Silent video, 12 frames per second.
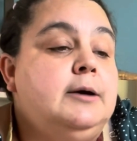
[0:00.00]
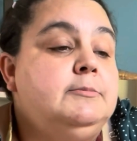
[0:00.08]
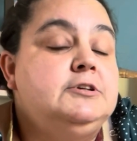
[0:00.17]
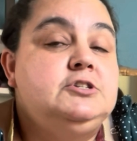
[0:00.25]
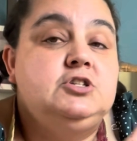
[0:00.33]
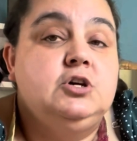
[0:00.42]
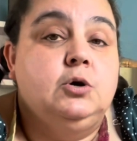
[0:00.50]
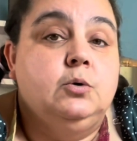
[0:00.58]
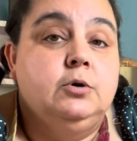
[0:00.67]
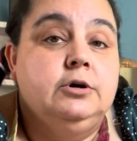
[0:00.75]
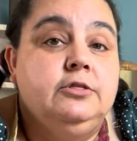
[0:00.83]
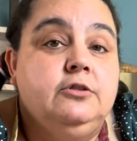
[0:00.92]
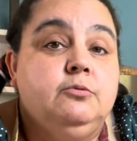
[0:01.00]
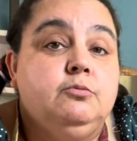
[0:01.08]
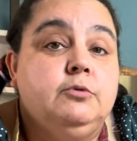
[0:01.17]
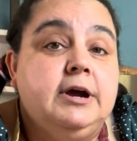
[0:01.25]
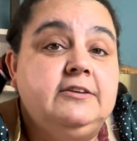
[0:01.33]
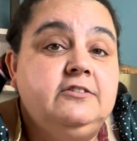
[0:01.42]
So the
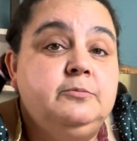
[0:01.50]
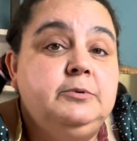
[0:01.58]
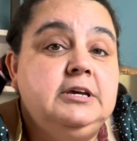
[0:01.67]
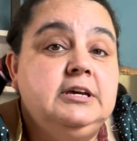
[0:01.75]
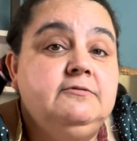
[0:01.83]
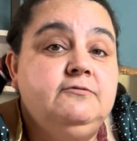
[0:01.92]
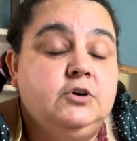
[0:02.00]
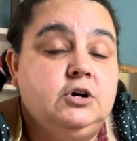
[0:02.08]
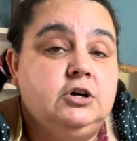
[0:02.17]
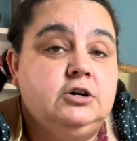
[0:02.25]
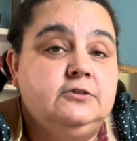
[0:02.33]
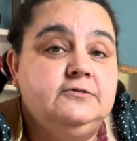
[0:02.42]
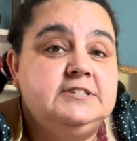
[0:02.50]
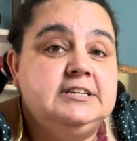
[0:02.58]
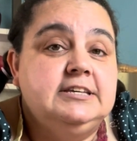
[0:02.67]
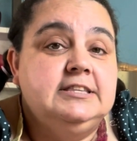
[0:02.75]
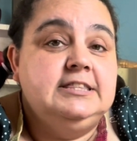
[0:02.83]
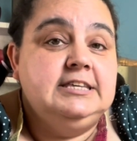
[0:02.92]
recipe involves
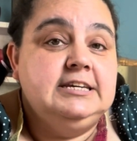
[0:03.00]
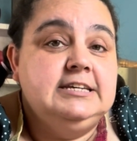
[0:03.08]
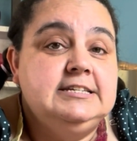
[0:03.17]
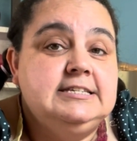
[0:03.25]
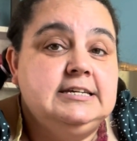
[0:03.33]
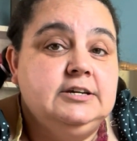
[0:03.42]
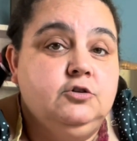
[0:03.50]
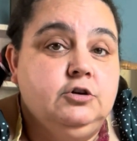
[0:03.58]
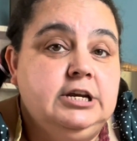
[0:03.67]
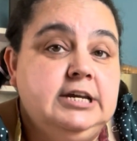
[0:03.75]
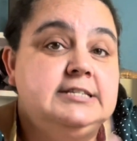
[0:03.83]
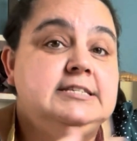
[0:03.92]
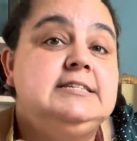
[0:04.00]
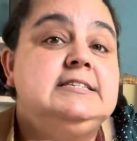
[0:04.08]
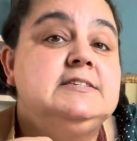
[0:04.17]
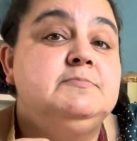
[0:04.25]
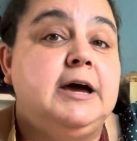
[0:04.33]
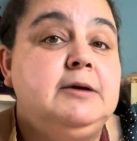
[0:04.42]
these ingredients. This
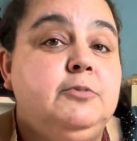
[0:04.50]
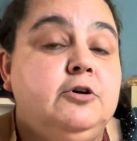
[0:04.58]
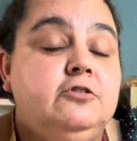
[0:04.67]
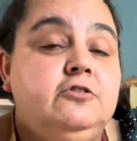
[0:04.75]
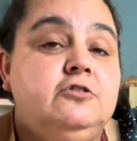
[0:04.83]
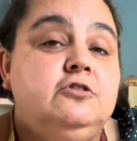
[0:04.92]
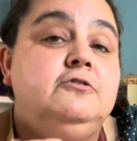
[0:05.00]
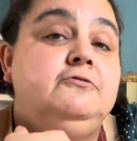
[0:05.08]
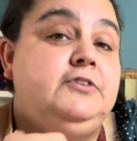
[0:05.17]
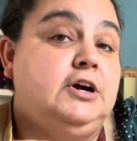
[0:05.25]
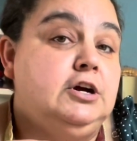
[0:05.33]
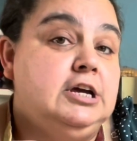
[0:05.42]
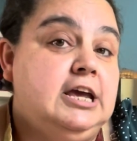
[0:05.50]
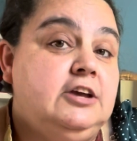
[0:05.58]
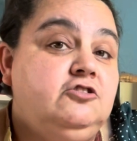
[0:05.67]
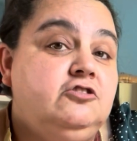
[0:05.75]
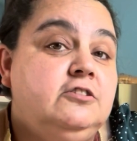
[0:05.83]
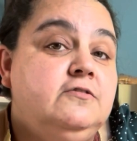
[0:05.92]
is my personal
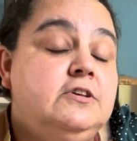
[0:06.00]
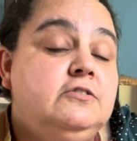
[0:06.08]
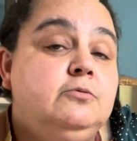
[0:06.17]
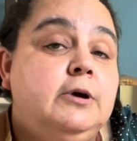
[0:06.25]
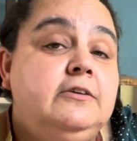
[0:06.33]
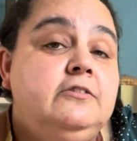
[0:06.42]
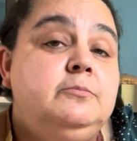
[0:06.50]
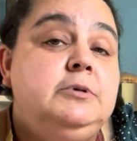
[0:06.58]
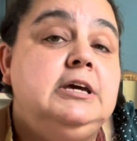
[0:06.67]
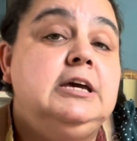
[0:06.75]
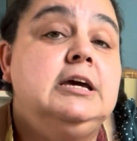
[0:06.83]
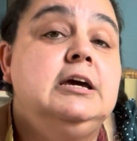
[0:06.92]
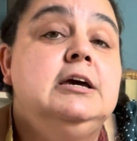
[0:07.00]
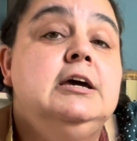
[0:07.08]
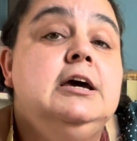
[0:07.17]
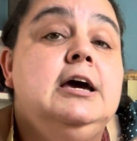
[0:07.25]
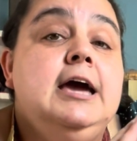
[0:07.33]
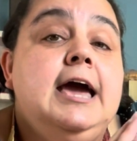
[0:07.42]
variation of this recipe,
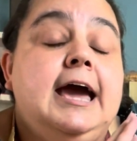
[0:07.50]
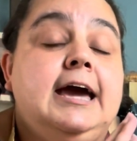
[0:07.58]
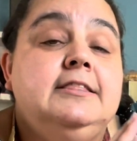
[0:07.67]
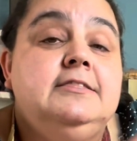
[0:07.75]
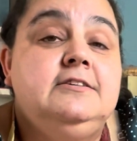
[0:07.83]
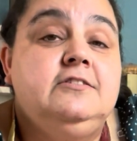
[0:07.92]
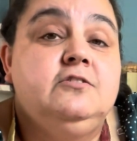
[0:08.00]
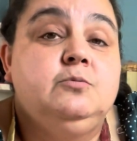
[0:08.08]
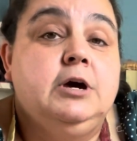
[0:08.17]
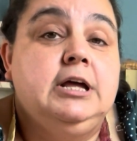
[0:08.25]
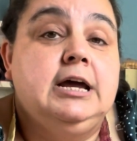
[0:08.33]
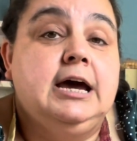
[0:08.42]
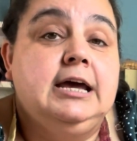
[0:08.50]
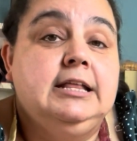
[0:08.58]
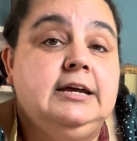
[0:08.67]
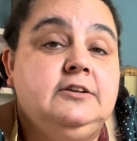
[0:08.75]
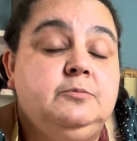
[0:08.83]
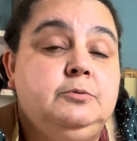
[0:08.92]
and this is what I
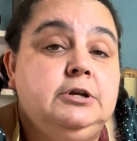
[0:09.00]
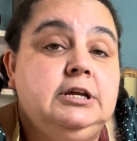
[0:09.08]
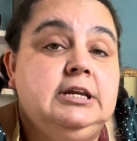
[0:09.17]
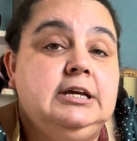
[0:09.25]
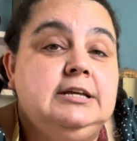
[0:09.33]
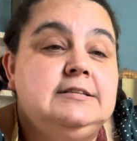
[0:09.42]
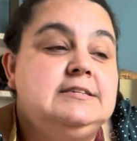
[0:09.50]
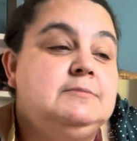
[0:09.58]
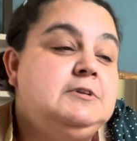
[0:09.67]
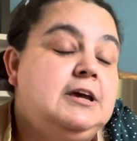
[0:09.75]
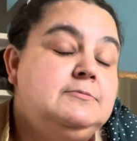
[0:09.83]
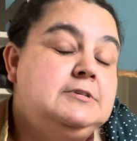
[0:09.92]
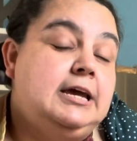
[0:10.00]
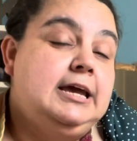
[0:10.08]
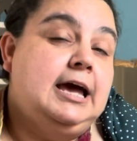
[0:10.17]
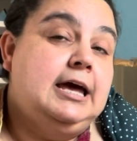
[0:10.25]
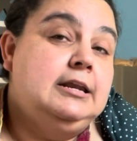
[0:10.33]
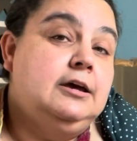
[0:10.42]
like to put in it. Sometimes I
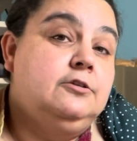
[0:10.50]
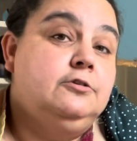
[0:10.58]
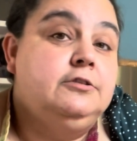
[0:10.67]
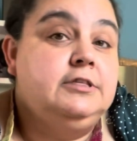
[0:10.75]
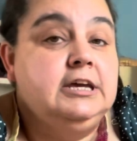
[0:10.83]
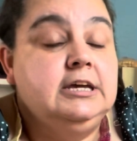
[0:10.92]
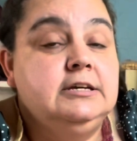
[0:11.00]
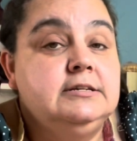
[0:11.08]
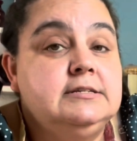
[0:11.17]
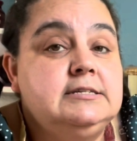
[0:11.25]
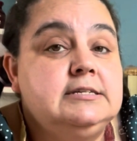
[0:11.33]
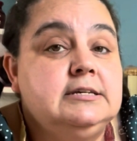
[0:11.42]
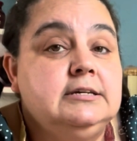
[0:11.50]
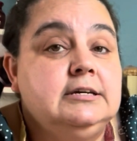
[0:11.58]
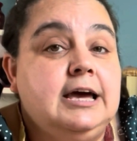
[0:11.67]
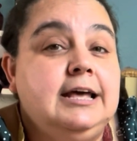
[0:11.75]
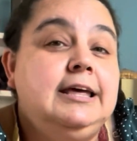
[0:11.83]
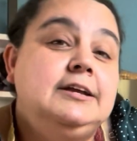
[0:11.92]
add other things.
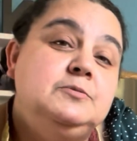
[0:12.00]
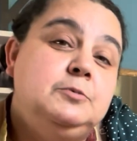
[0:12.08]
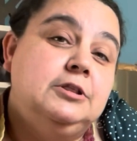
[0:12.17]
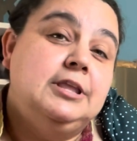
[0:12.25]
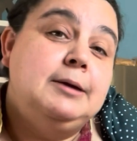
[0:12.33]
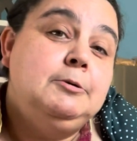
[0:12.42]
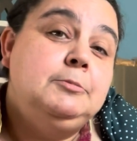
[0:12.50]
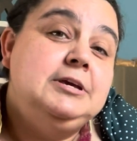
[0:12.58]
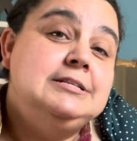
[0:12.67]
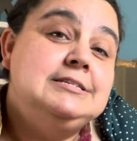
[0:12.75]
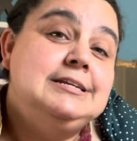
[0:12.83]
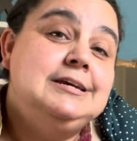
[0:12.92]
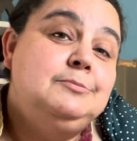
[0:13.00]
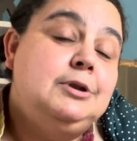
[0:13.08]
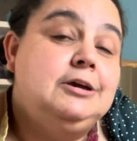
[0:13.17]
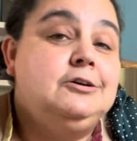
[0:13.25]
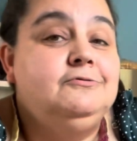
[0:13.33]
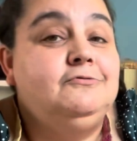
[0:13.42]
I like to put lima beans in it, but I
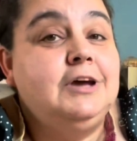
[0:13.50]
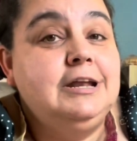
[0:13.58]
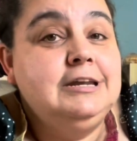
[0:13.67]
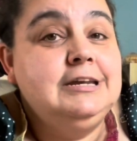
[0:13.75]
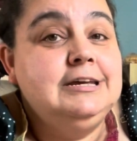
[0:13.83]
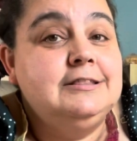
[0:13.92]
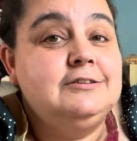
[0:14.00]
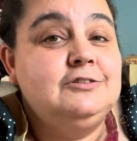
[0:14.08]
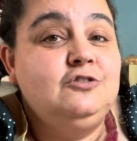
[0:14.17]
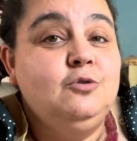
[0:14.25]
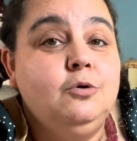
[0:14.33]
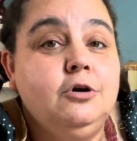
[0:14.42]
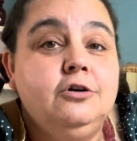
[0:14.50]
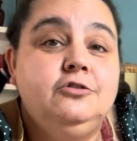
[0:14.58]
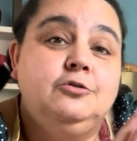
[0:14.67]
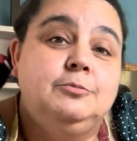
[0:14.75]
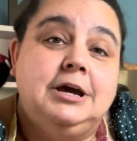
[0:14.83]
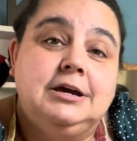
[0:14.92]
couldn't find any at the store,
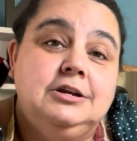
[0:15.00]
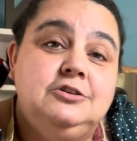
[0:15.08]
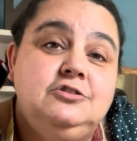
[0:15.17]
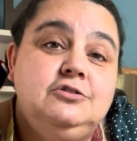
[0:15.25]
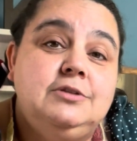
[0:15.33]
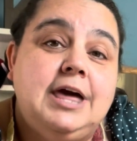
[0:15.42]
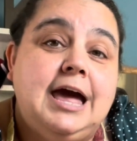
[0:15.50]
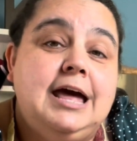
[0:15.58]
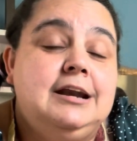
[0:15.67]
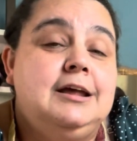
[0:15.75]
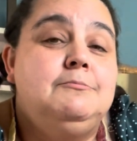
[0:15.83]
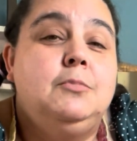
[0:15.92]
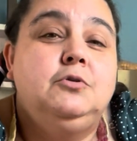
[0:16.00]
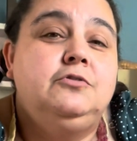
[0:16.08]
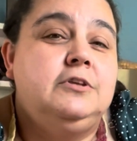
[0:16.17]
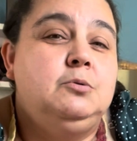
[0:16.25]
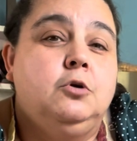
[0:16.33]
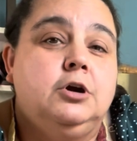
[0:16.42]
so I'm not going to do that. And I'm
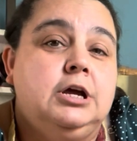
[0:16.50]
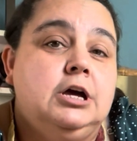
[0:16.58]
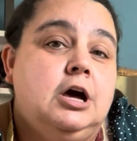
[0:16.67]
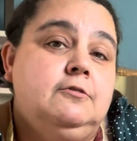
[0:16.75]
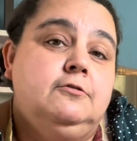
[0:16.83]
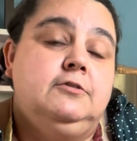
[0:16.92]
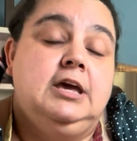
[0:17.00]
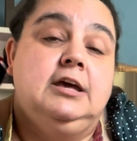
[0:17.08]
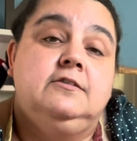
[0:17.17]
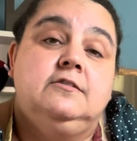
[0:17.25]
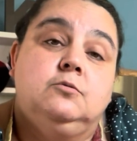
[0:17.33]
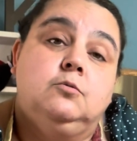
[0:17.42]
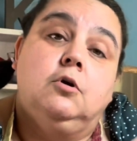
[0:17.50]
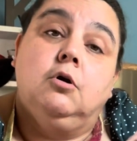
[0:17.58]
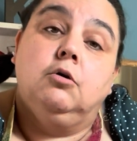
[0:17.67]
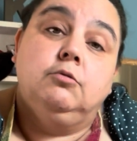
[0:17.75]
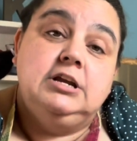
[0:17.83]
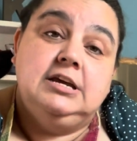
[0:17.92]
mostly working off of cans that were
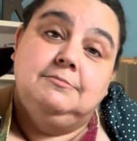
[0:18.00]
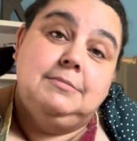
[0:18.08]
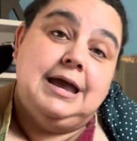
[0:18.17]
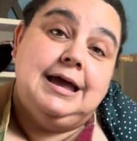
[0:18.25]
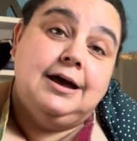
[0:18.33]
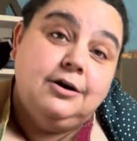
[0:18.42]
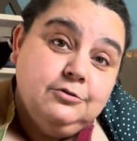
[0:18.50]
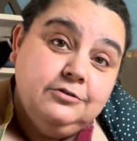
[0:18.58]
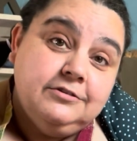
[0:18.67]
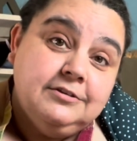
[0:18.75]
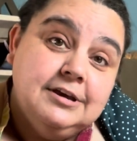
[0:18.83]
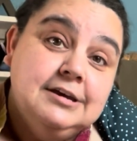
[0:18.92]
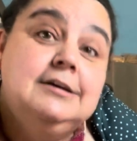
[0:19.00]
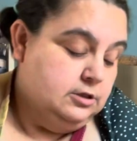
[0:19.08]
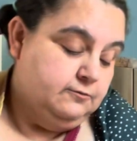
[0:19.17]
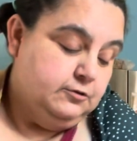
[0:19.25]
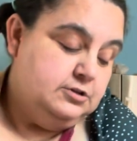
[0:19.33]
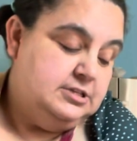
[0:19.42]
already in my house. The
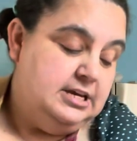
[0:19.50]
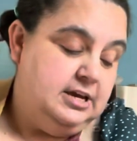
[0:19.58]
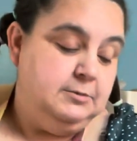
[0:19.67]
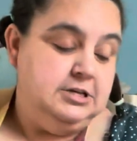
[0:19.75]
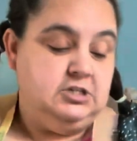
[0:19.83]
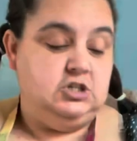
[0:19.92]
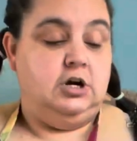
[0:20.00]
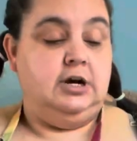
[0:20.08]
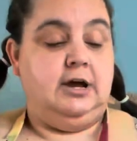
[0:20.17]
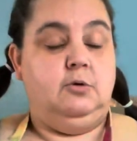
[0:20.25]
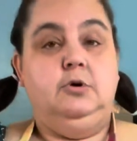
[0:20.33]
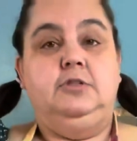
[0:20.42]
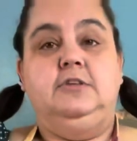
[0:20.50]
first thing I'm going to start out with